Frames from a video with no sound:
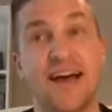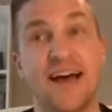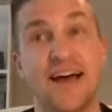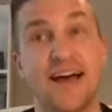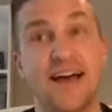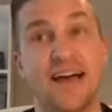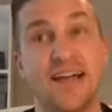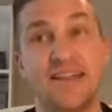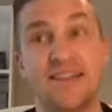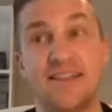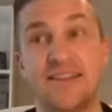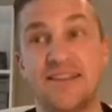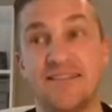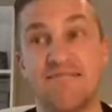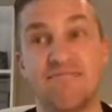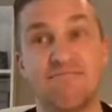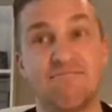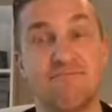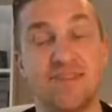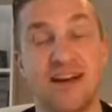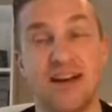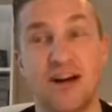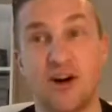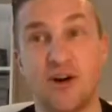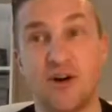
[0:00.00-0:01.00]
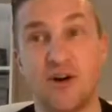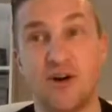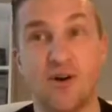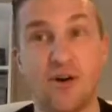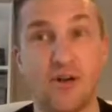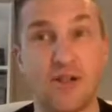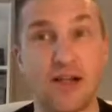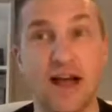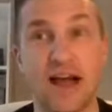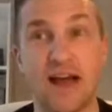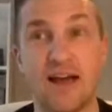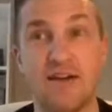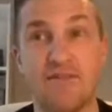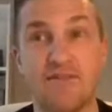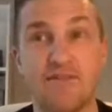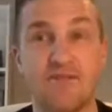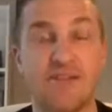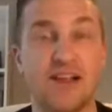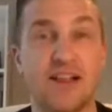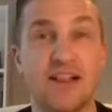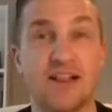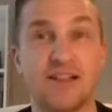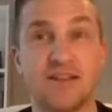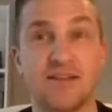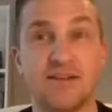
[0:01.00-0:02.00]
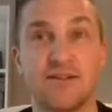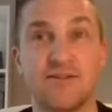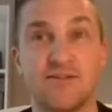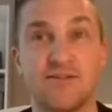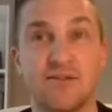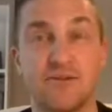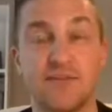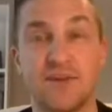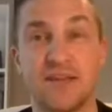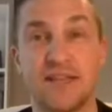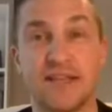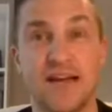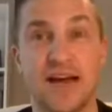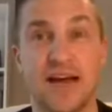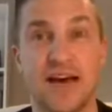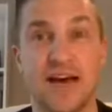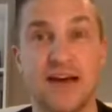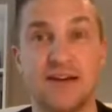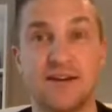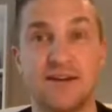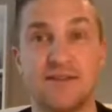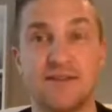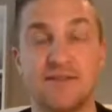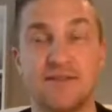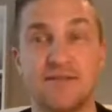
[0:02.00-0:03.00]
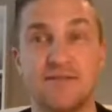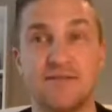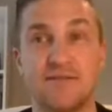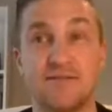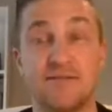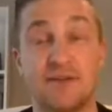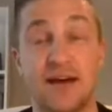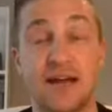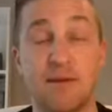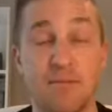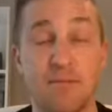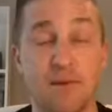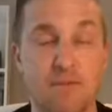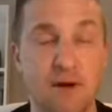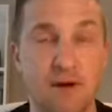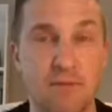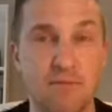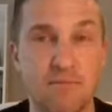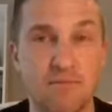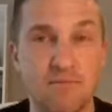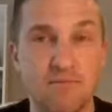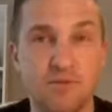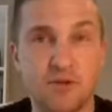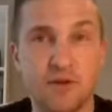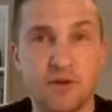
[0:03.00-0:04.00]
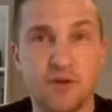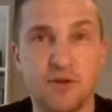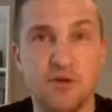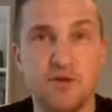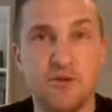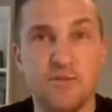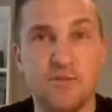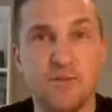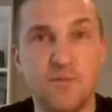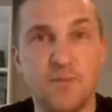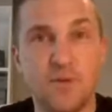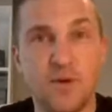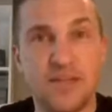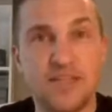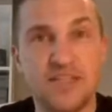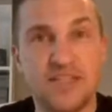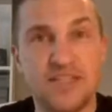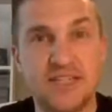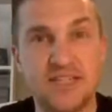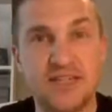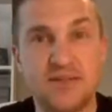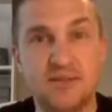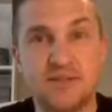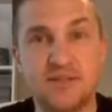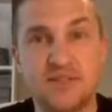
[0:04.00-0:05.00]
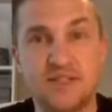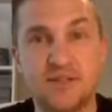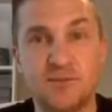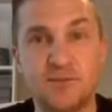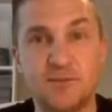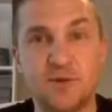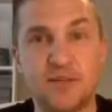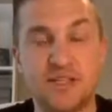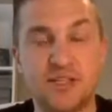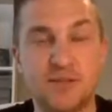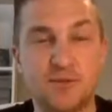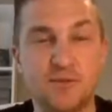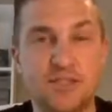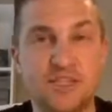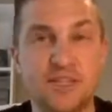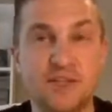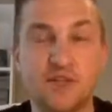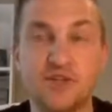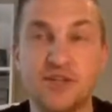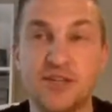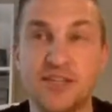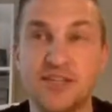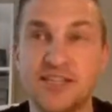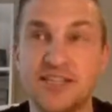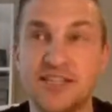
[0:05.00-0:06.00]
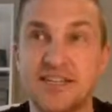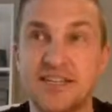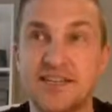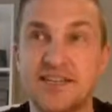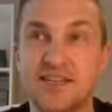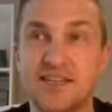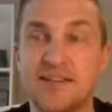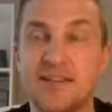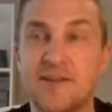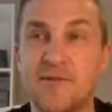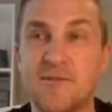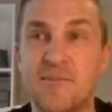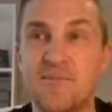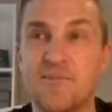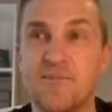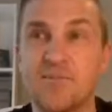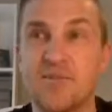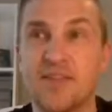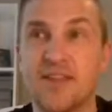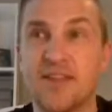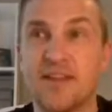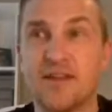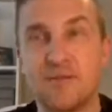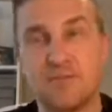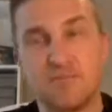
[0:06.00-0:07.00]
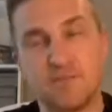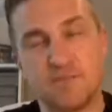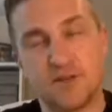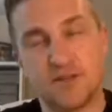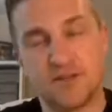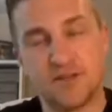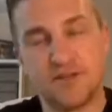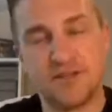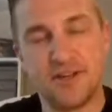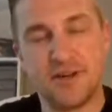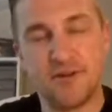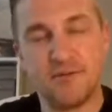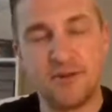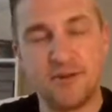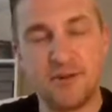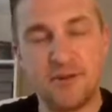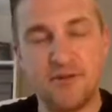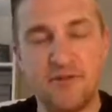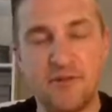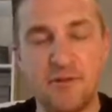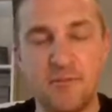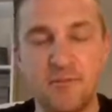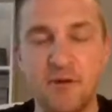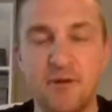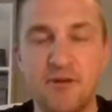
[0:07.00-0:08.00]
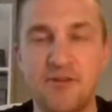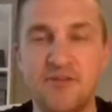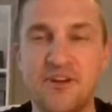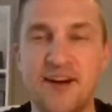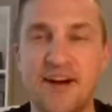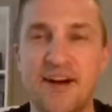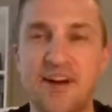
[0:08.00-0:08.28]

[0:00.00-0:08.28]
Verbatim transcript: and all i felt from a dad and my mum, who when she was when she was interested in it, because she's not really a football